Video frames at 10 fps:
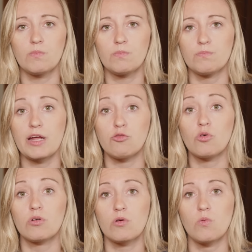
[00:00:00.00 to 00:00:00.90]

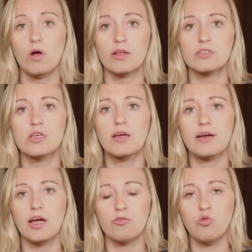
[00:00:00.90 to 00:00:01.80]
metaphorical ones
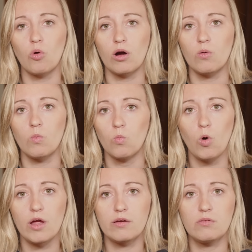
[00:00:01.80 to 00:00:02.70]
for
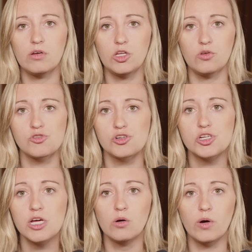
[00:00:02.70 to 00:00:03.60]
what you should
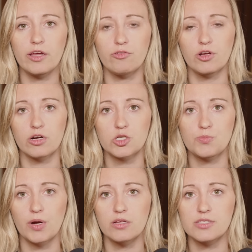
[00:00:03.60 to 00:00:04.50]
do if you're
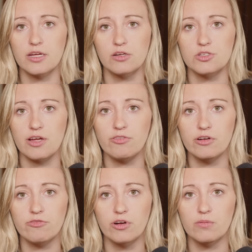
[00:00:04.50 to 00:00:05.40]
experiencing or suffering
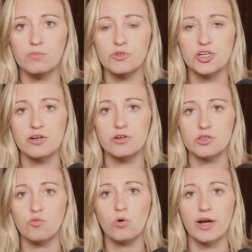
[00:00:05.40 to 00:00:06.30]
from gender
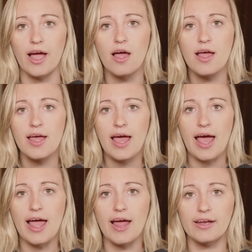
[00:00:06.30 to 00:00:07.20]
dysphoria.
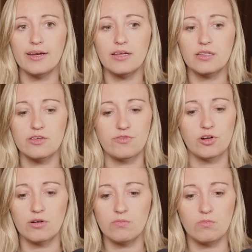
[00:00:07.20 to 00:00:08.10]
And if
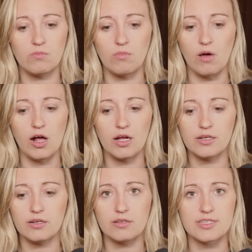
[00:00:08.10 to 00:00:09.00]
you're
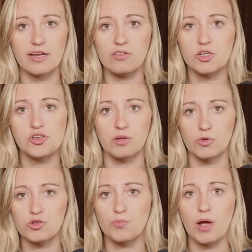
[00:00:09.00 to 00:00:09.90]
on the side of the issue that
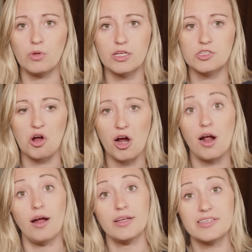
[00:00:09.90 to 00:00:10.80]
most Republicans are,
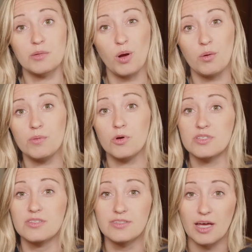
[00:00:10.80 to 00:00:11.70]
honestly, probably most
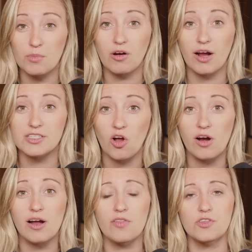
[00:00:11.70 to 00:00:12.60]
Democrats
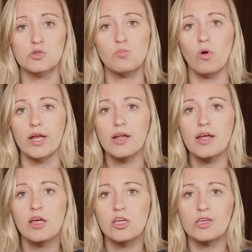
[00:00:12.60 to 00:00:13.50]
are at this point,
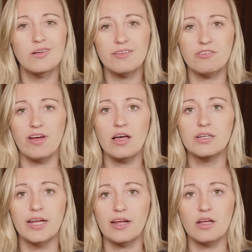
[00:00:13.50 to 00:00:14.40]
you don't have to
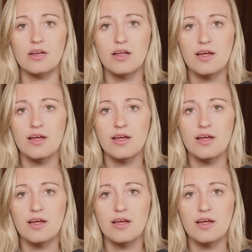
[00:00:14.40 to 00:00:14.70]
validate it.